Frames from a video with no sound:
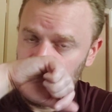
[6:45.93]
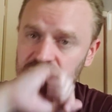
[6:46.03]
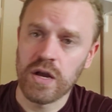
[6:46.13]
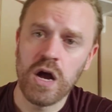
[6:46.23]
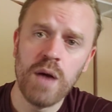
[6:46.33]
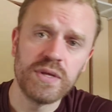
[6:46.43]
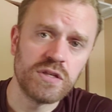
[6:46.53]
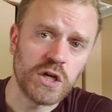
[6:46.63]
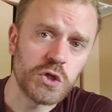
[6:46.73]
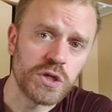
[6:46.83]
in the comment
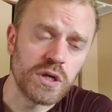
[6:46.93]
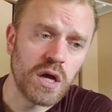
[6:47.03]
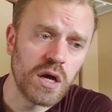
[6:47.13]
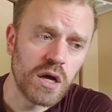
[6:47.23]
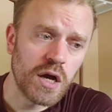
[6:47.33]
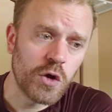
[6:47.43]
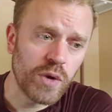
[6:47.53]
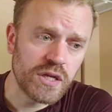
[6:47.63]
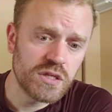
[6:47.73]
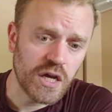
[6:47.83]
section a
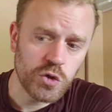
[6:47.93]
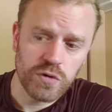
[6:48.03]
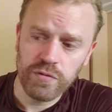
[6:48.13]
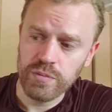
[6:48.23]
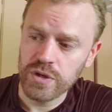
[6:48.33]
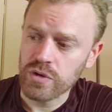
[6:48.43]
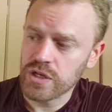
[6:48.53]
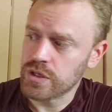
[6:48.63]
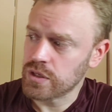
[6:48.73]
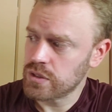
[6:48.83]
great section from
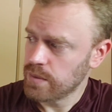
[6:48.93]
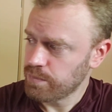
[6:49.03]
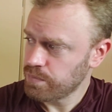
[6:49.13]
Dionysius.